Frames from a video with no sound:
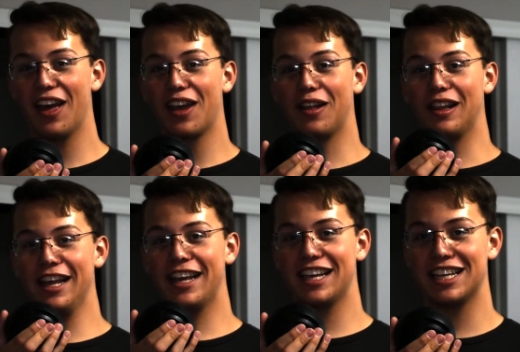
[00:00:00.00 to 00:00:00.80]

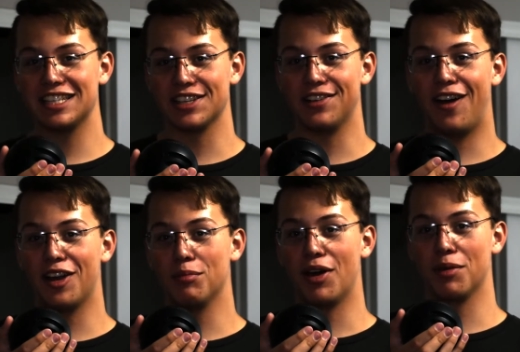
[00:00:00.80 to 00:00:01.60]
Click is an
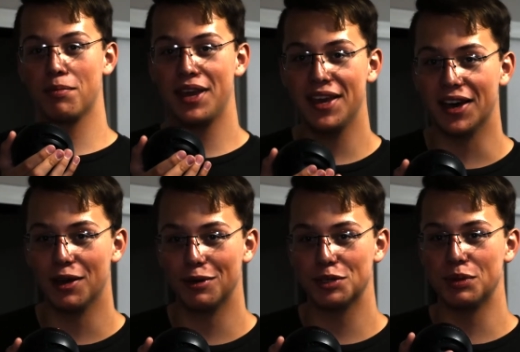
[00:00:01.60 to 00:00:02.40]
onomatopoeia,
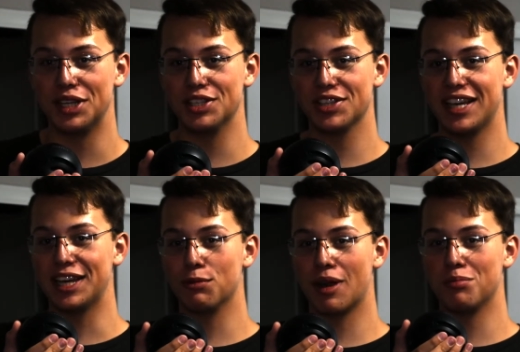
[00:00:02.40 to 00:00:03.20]
which means
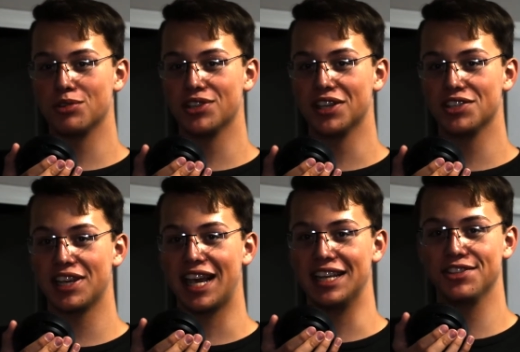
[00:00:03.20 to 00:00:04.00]
it represents
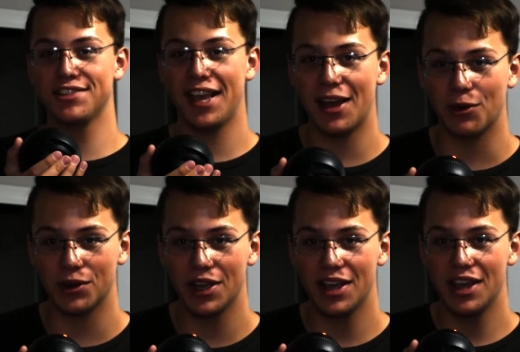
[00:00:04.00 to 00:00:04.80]
a sound,
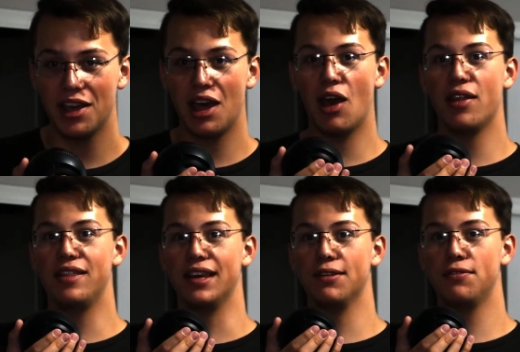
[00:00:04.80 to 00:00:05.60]

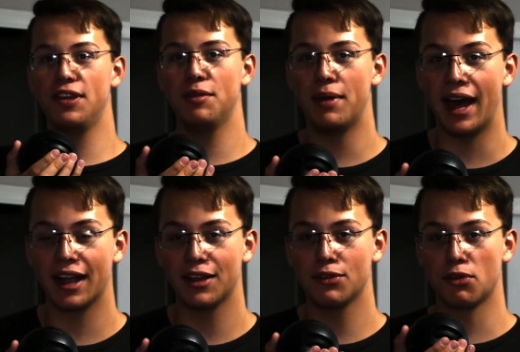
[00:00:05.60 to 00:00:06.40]
the feedback
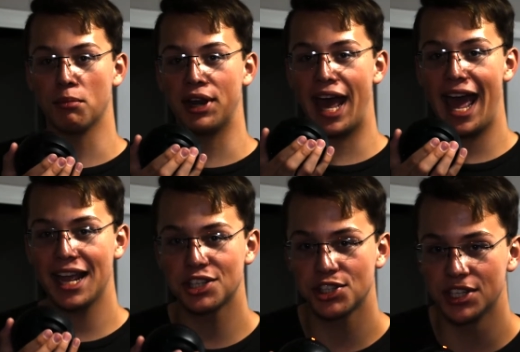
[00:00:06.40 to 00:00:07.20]
from an
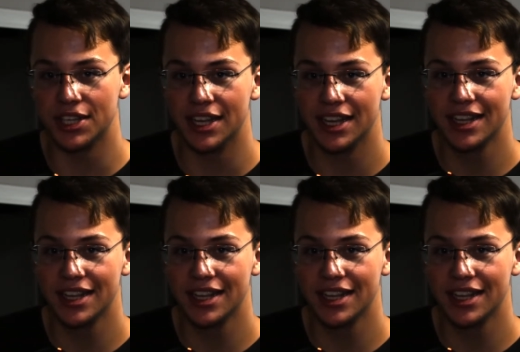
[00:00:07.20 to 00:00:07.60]
action.